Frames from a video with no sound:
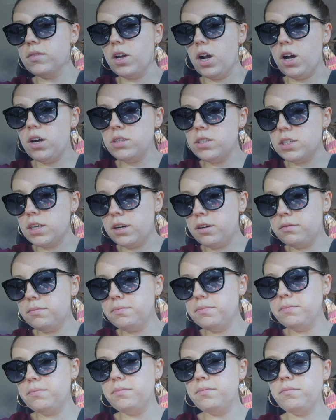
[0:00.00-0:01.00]
Also,
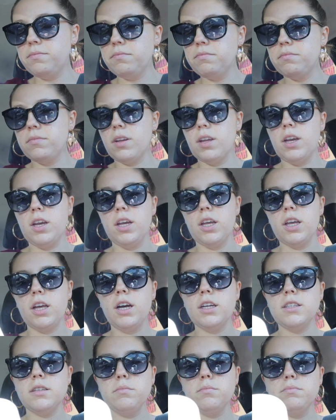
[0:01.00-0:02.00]

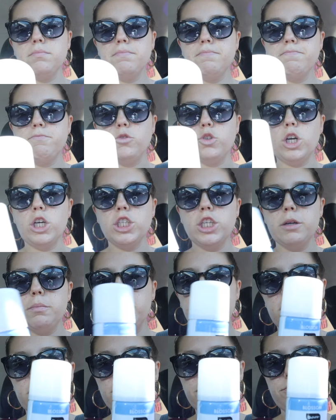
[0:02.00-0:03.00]
got some dry
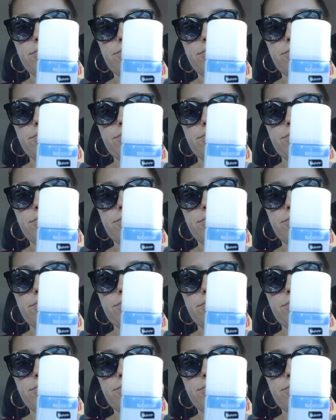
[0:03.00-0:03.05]
shampoo.